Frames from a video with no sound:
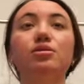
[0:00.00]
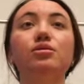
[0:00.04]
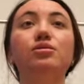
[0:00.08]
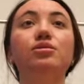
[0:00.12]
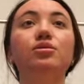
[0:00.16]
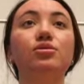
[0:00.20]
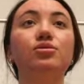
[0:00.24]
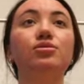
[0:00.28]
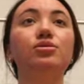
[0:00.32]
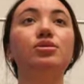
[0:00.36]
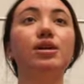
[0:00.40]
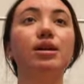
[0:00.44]

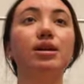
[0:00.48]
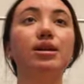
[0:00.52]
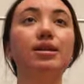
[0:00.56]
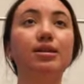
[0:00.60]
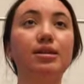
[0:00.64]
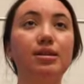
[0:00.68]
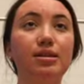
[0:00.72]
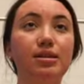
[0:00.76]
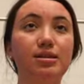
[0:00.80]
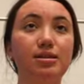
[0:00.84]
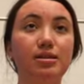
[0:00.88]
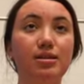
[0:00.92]
there's like
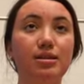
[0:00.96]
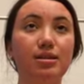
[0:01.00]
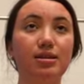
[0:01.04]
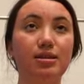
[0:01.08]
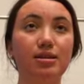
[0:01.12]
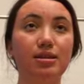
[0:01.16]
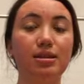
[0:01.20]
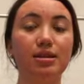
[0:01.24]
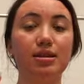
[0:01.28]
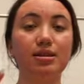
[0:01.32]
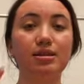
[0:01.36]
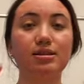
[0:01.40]
this
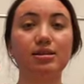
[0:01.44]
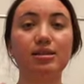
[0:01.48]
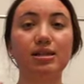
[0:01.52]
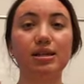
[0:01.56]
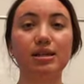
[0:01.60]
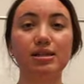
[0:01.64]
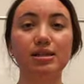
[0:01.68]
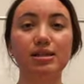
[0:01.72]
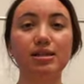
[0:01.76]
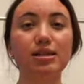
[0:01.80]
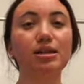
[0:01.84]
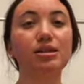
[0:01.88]
this
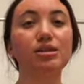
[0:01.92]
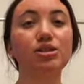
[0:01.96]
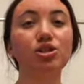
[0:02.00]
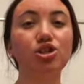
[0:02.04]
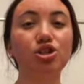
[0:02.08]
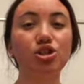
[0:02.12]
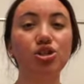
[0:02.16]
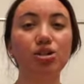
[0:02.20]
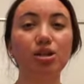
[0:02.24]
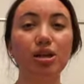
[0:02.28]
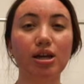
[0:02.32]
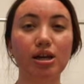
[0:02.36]
like
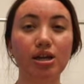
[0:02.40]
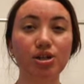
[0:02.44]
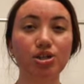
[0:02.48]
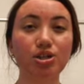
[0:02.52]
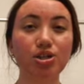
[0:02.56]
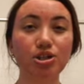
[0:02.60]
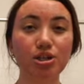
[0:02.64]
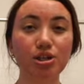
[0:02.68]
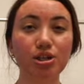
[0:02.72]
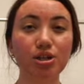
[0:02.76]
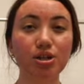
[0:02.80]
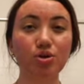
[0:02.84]

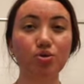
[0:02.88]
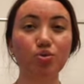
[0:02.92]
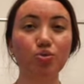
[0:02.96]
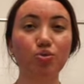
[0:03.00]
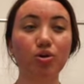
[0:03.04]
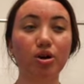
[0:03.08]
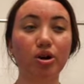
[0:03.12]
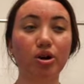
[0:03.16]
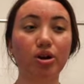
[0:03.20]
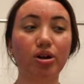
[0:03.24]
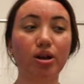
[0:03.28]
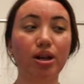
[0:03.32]
sensation
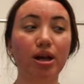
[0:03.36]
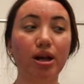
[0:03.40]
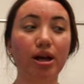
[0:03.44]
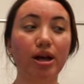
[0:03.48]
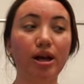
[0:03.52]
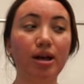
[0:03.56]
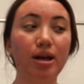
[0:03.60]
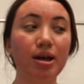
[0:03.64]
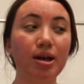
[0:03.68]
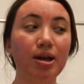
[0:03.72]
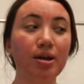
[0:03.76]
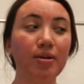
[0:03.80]
where
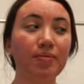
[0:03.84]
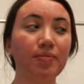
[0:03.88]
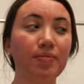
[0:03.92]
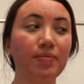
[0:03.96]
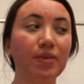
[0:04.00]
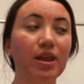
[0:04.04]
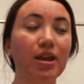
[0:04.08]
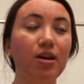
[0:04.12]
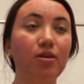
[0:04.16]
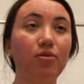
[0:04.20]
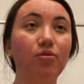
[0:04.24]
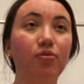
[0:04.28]
like
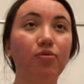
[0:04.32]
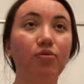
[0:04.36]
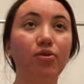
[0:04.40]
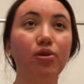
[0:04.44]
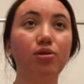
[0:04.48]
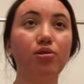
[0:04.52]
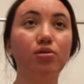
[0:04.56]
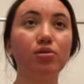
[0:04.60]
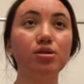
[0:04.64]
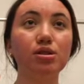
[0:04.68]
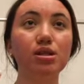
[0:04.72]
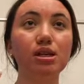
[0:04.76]
it
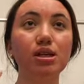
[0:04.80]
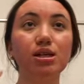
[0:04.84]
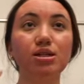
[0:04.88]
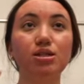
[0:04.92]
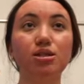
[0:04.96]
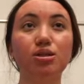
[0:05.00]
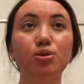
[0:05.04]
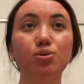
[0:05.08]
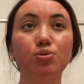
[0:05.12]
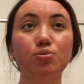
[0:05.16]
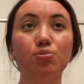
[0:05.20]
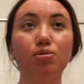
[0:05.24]
feels like
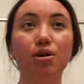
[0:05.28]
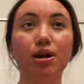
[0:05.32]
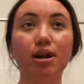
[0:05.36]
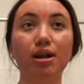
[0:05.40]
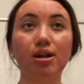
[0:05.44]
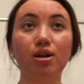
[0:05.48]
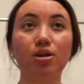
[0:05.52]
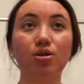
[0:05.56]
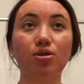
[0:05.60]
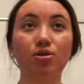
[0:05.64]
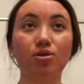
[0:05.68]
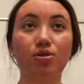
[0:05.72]
it's
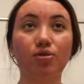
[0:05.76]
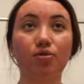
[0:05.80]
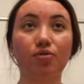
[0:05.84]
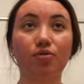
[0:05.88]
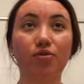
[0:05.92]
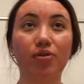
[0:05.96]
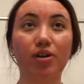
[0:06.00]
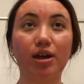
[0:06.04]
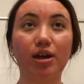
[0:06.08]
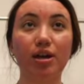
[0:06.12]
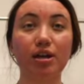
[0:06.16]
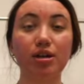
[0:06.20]
raining on your
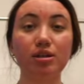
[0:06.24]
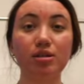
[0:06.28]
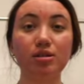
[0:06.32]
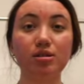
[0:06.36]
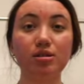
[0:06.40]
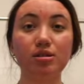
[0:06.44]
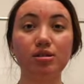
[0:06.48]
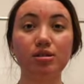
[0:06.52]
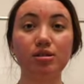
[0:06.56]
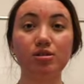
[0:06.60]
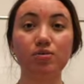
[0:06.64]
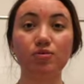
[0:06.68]

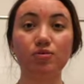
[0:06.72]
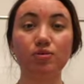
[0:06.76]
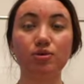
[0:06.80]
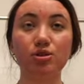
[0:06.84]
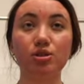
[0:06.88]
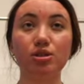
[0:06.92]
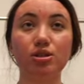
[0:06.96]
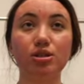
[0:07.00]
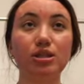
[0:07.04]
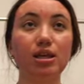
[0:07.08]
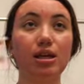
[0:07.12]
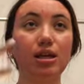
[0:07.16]
face
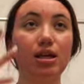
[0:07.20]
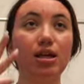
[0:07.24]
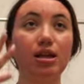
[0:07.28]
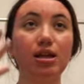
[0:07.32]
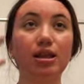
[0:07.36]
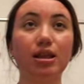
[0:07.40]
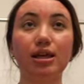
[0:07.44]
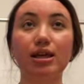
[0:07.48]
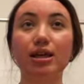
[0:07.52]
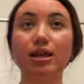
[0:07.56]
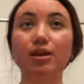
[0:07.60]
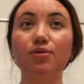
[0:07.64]
which is like
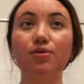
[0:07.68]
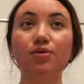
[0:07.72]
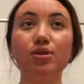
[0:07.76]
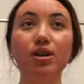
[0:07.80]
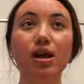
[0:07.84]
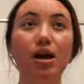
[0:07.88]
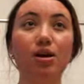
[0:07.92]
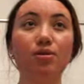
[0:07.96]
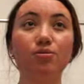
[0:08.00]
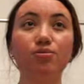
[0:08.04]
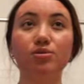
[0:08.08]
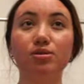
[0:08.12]
like even
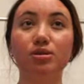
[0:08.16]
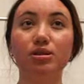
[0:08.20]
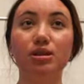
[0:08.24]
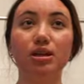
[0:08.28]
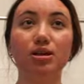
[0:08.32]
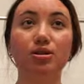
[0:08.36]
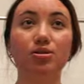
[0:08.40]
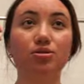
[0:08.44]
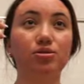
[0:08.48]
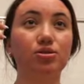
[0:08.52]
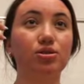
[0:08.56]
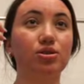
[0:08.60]
hours
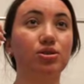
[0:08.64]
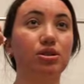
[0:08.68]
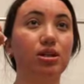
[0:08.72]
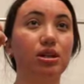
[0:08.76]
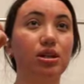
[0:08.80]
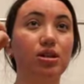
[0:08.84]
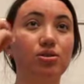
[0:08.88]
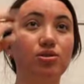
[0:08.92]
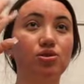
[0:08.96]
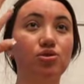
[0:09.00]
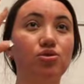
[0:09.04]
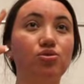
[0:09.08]
later it's just
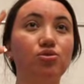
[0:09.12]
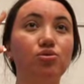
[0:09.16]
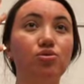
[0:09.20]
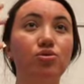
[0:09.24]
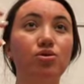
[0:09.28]
like